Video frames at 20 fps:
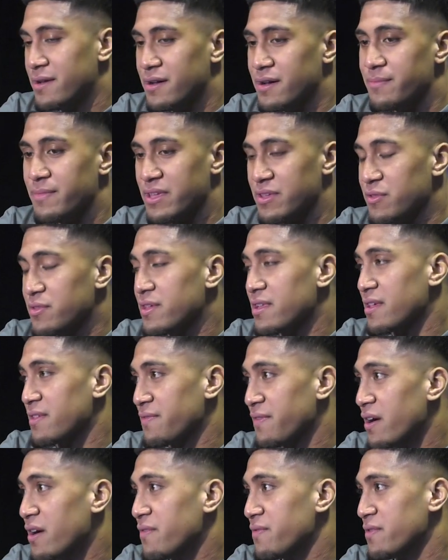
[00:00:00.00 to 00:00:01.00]
and used it as
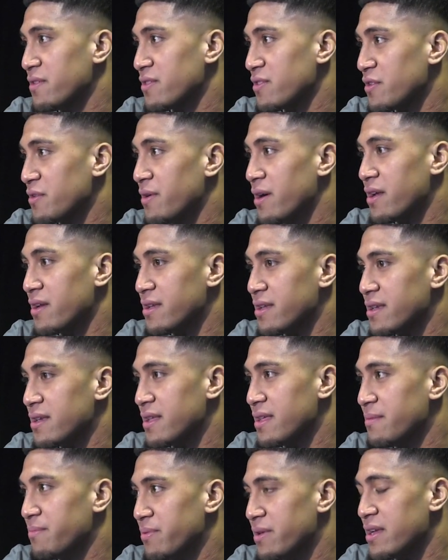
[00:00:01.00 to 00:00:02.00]
fire for us to go out
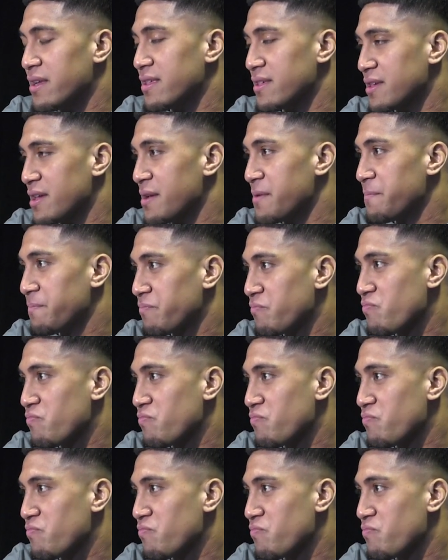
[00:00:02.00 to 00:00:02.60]
and play in this game.